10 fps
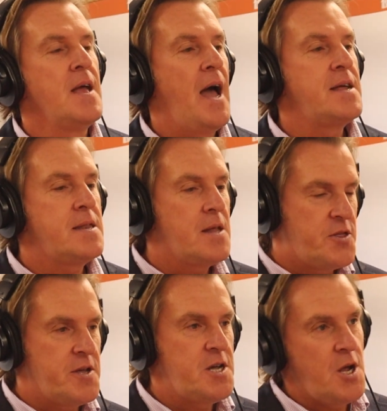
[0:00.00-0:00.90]
And
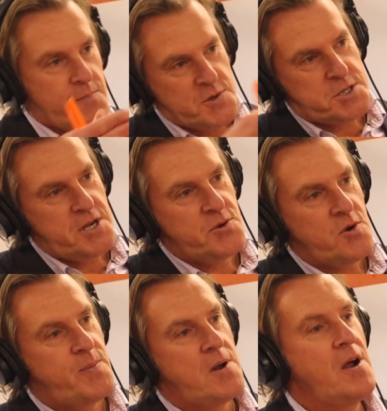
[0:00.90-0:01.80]
the
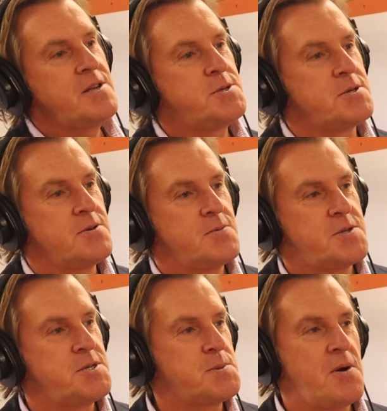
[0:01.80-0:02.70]
machinery behind you,
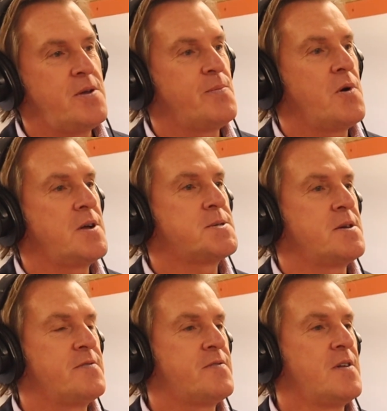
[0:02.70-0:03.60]
which is very
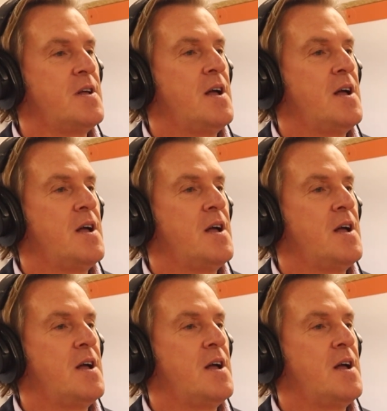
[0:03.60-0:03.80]
impressive,